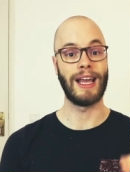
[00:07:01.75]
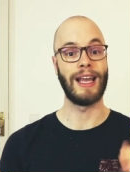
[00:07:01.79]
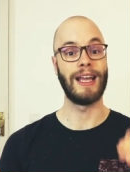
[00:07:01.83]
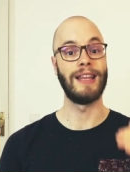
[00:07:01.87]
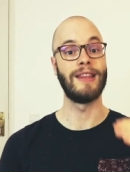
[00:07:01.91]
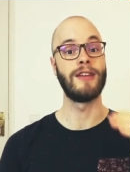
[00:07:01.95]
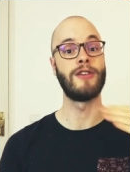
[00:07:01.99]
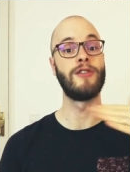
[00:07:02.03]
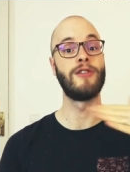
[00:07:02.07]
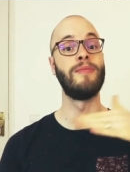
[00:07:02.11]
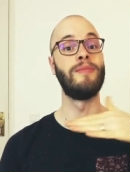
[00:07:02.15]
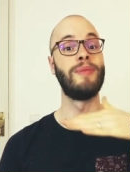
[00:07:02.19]

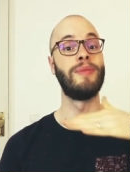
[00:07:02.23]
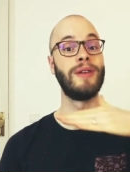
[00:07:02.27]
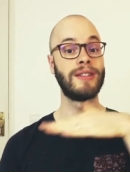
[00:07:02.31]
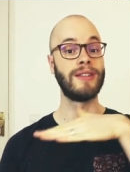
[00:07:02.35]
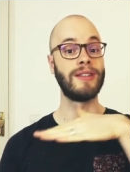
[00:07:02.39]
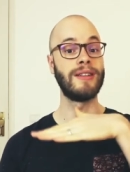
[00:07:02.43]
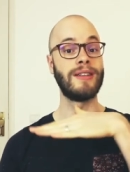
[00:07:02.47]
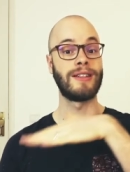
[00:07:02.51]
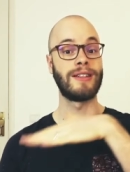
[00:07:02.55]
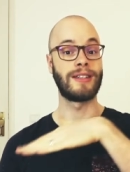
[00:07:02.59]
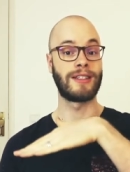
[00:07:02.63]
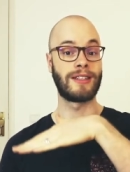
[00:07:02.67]
and their
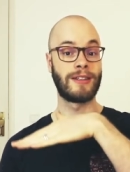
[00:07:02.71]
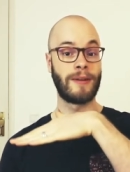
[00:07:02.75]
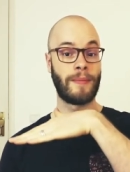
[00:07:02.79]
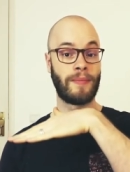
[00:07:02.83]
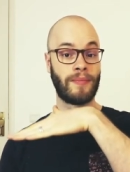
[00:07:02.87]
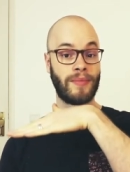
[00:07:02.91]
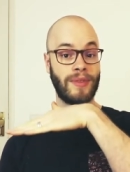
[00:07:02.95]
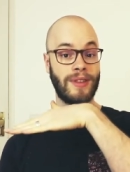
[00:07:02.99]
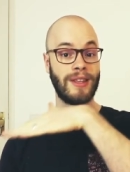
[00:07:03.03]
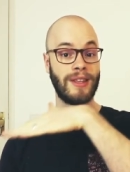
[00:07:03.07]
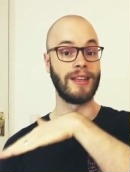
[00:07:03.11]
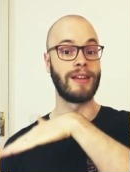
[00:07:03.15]
business
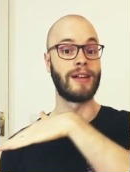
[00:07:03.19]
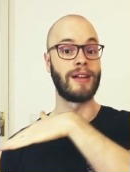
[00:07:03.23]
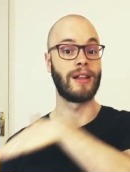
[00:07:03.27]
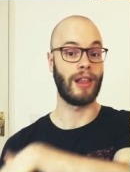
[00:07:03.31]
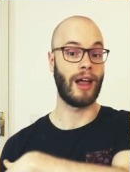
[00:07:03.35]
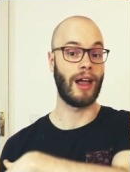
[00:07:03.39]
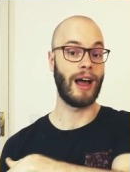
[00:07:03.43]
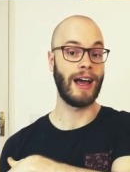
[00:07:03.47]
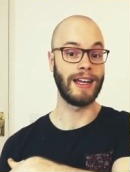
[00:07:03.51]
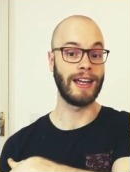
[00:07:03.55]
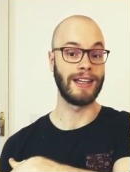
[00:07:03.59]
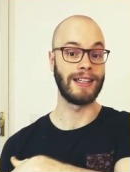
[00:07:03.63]

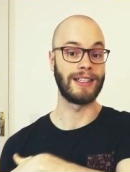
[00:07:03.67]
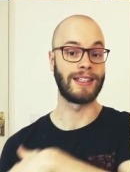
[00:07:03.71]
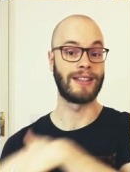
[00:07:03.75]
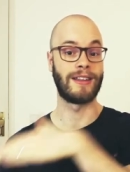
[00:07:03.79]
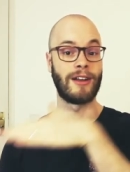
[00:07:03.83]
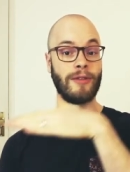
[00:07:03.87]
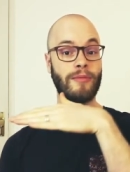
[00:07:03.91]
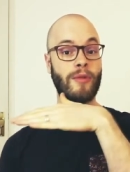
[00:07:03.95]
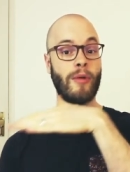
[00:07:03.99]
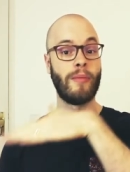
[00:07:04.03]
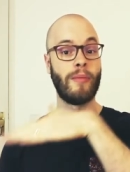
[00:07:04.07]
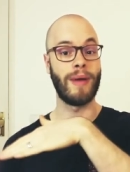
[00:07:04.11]
declines,
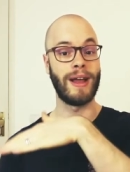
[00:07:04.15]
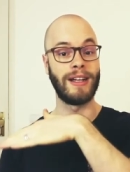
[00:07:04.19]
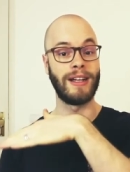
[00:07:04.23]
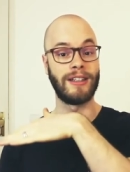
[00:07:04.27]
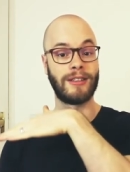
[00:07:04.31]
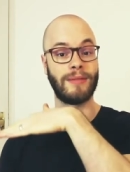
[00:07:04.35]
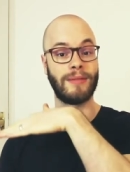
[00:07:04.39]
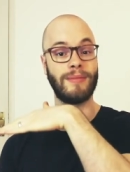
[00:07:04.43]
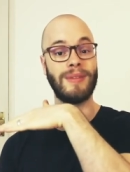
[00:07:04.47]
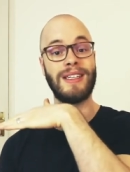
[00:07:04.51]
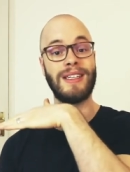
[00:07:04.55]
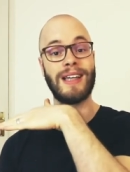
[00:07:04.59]
their
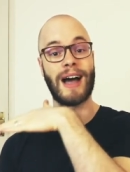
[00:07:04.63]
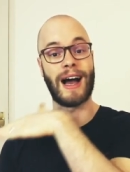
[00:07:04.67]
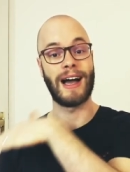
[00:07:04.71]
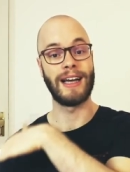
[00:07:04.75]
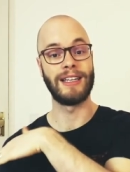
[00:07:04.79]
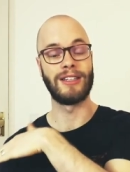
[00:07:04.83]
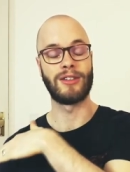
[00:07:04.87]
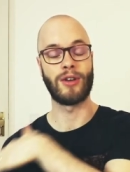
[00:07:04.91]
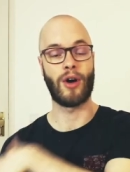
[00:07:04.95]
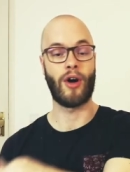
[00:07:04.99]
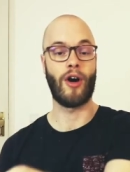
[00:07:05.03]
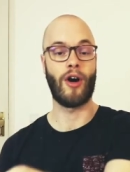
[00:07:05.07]
momentum
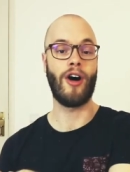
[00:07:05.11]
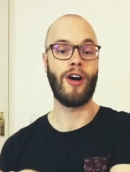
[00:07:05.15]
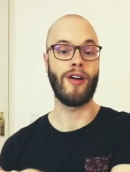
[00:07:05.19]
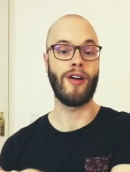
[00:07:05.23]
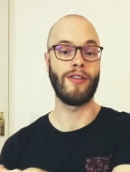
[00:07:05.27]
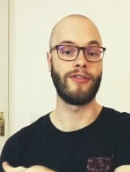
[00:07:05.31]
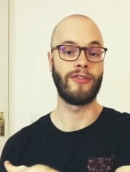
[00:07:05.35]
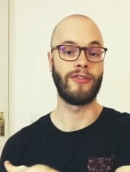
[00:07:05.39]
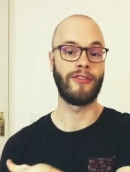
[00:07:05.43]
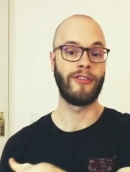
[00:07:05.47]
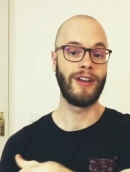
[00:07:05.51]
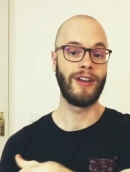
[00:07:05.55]
dies
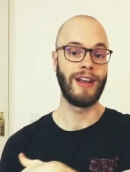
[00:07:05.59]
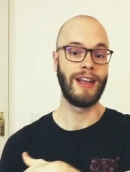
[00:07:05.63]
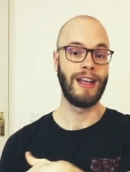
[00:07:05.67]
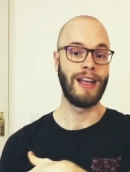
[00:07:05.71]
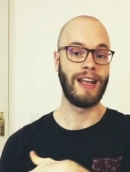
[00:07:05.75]
off,